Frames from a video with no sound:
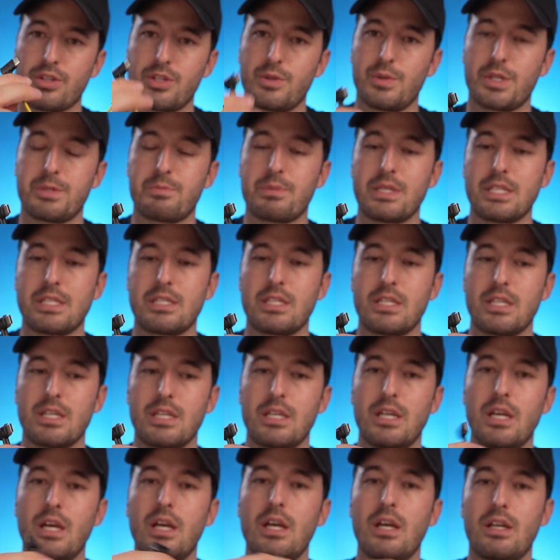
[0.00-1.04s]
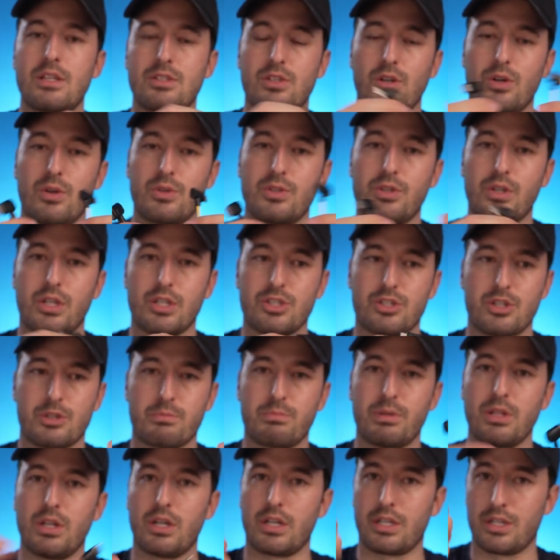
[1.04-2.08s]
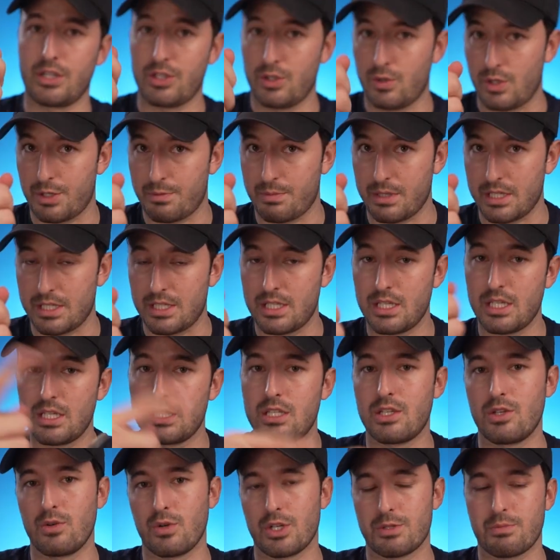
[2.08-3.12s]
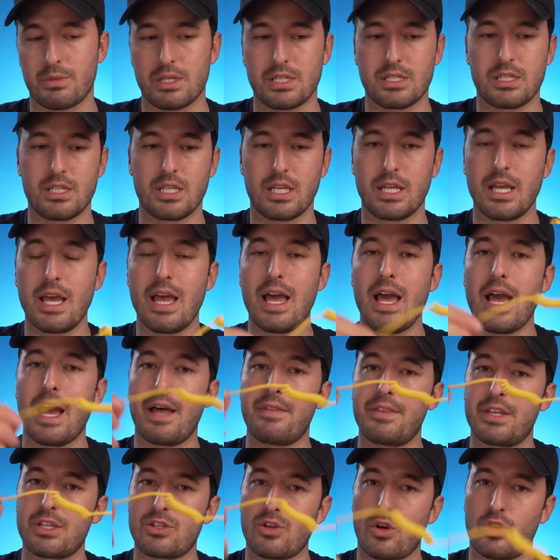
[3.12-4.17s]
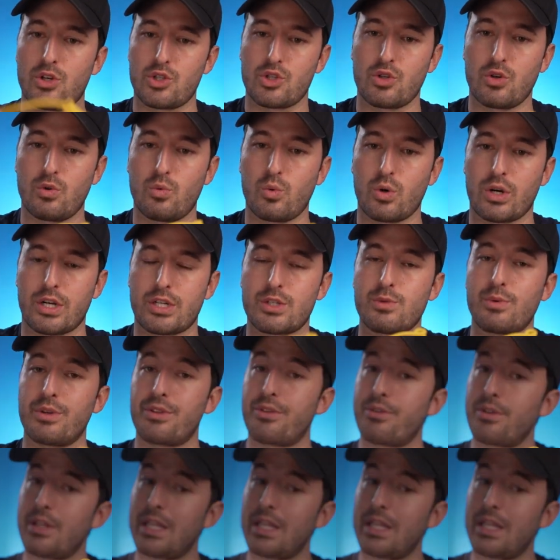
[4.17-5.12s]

USB-C. So you can just plug USB-C to USB-C. And this also works with your